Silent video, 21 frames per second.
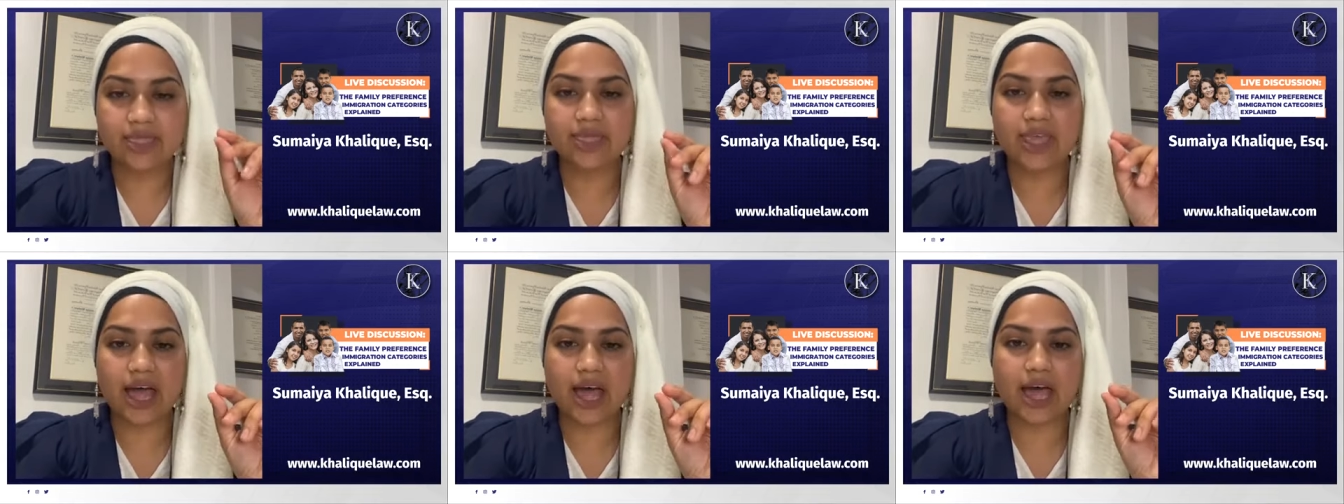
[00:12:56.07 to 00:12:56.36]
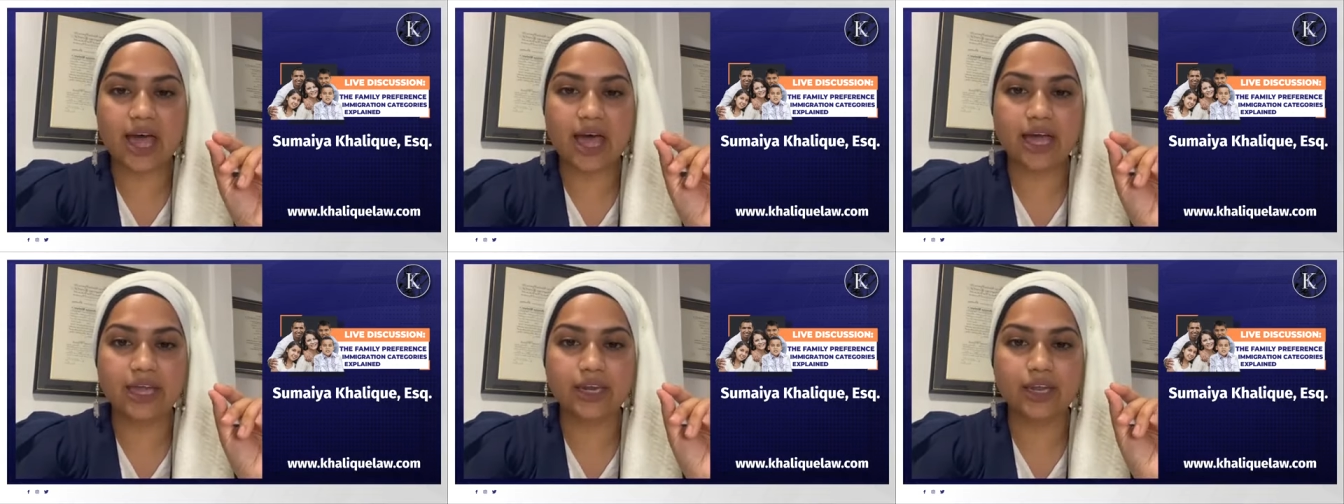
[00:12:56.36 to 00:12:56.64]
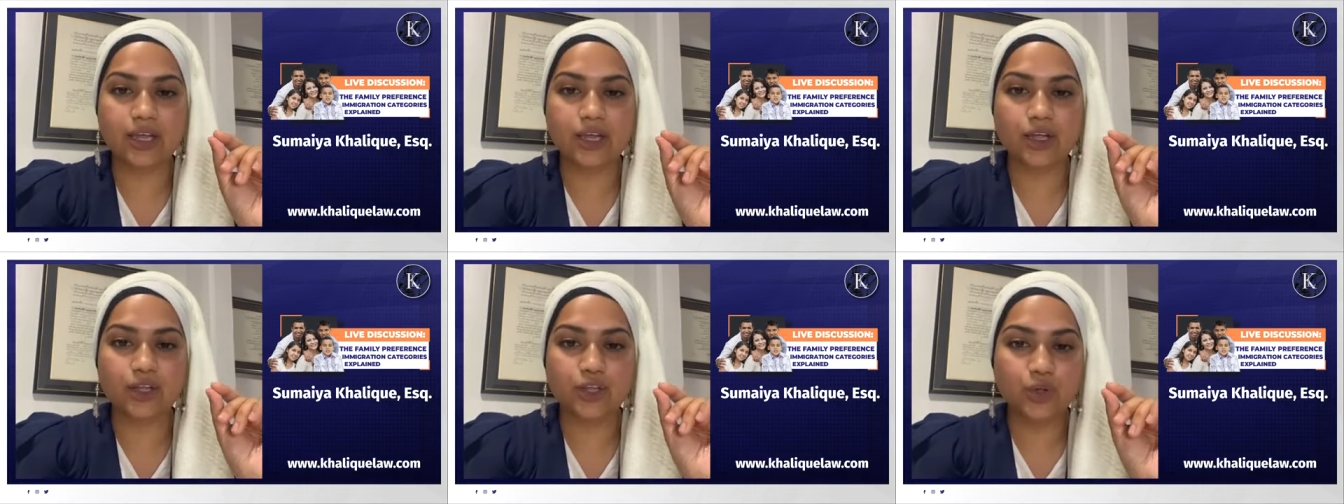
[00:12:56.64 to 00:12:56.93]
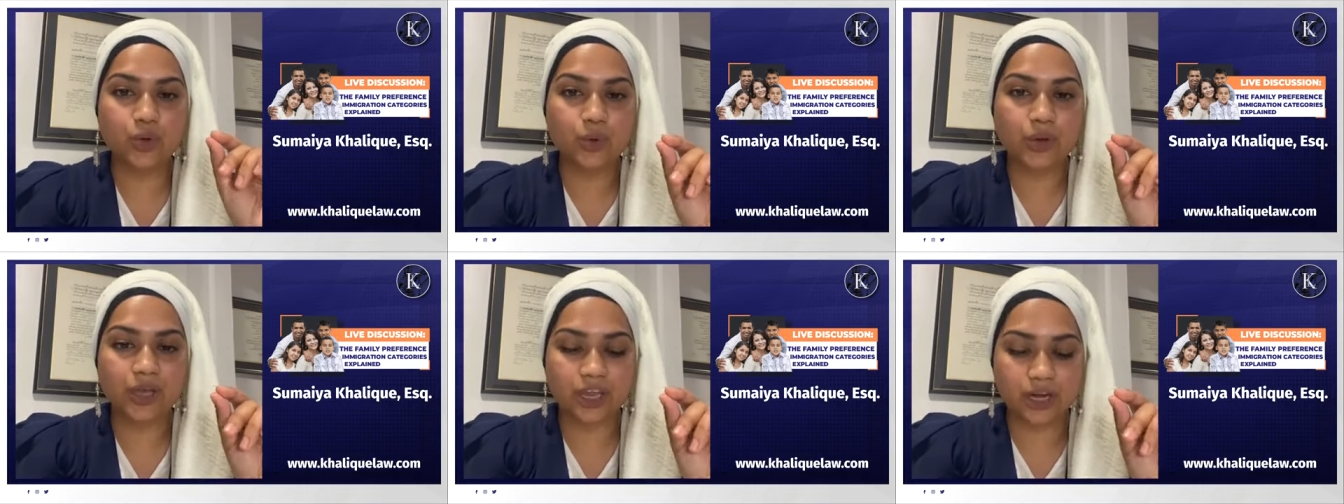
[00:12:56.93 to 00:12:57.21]
that
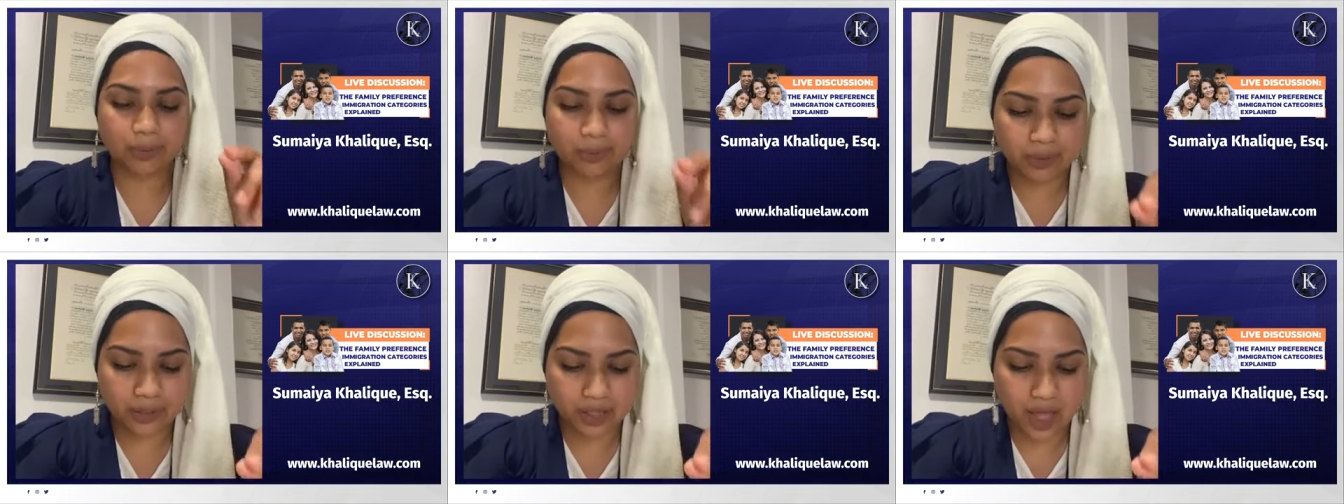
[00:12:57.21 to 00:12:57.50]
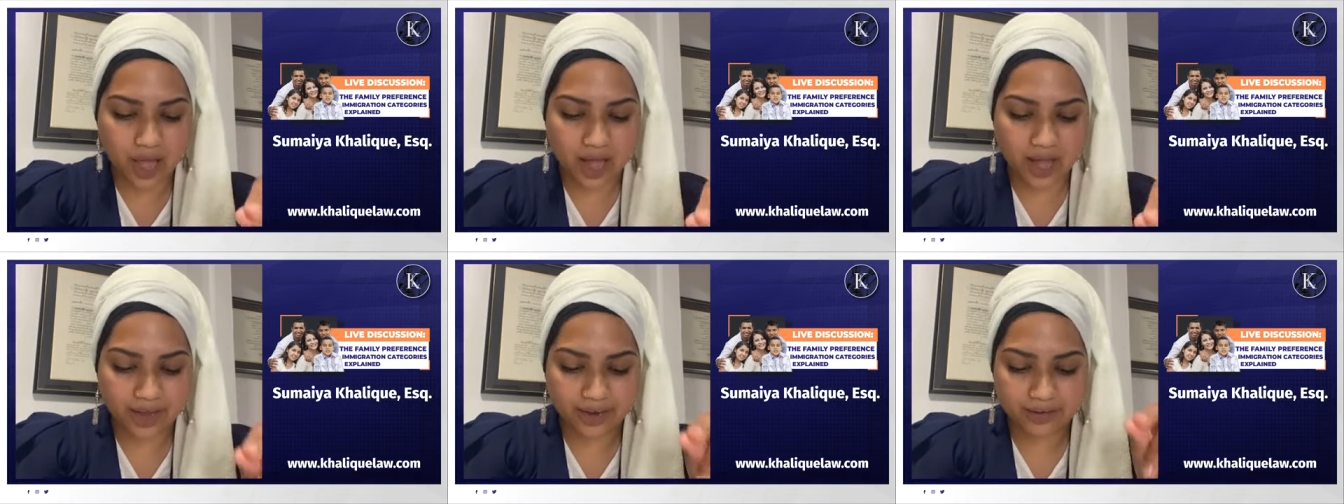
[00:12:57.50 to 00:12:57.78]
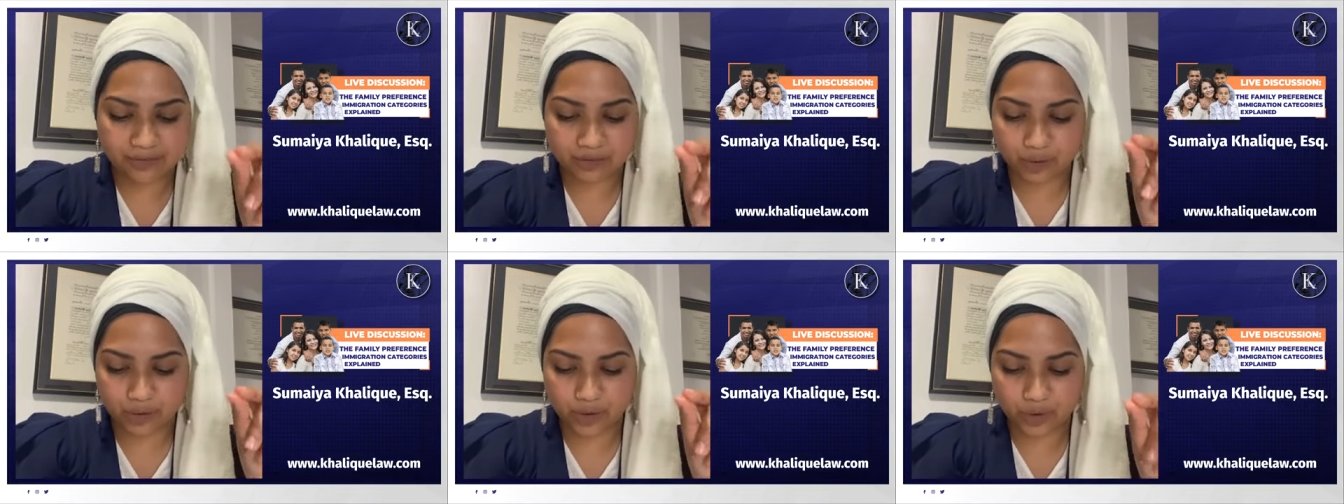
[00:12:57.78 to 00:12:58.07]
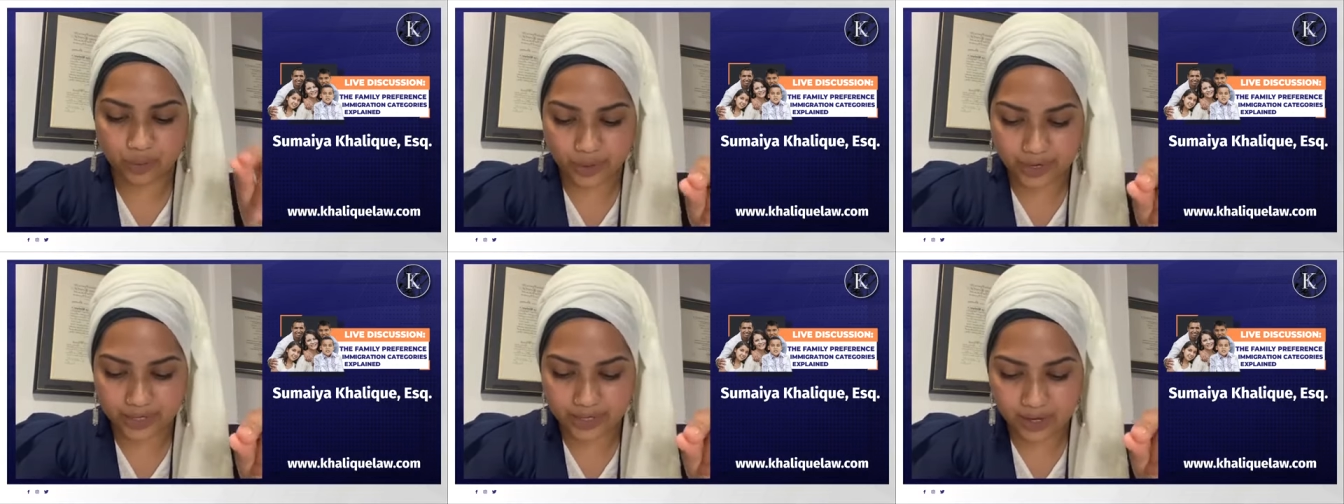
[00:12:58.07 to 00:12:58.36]
you can apply for a
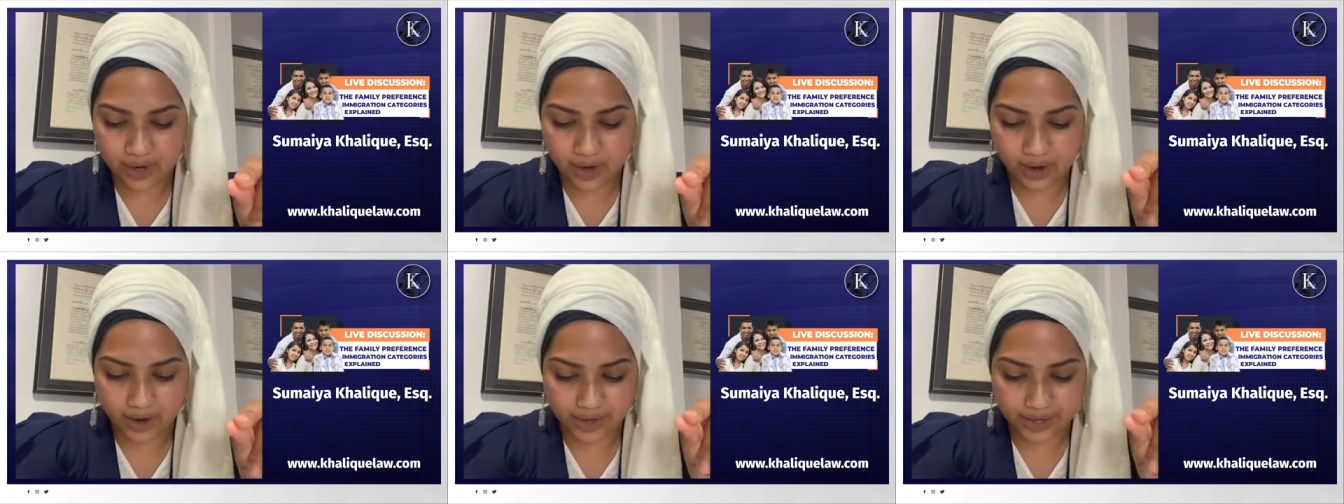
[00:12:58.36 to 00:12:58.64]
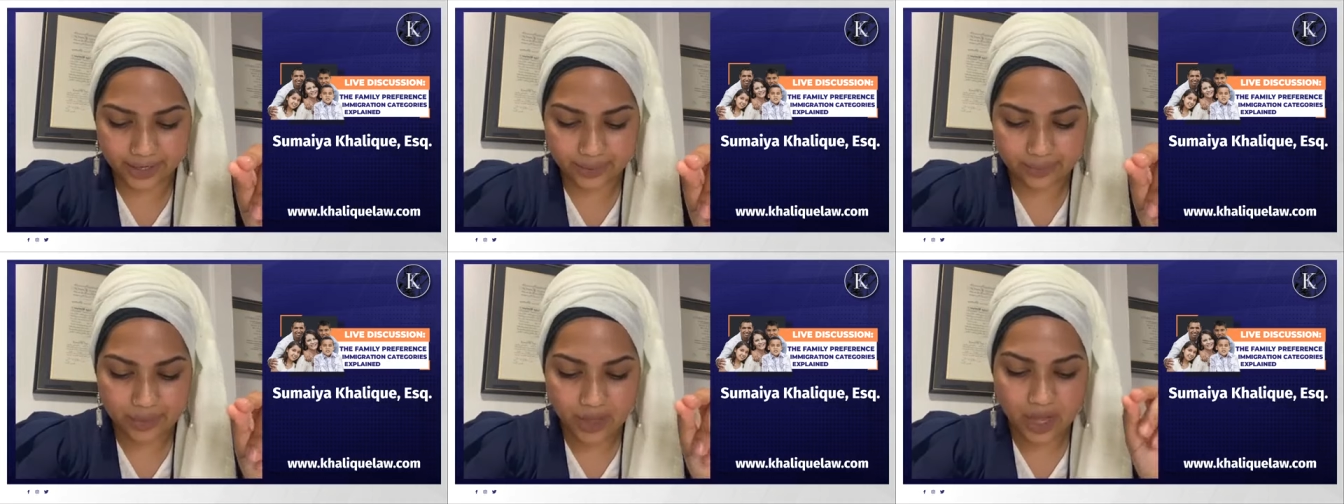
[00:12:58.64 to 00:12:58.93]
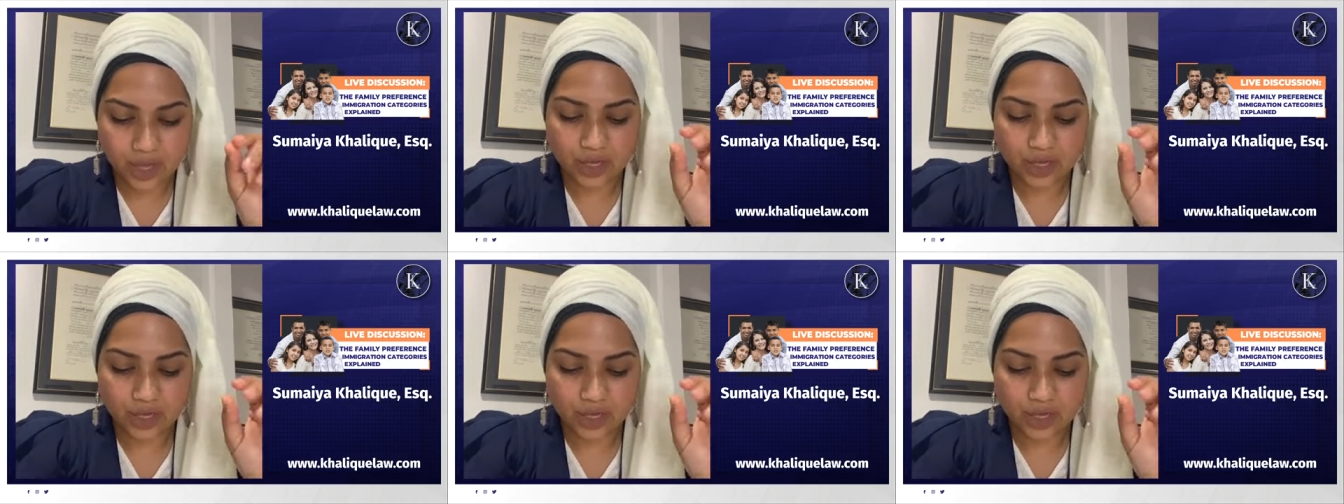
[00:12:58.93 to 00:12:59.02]
green card.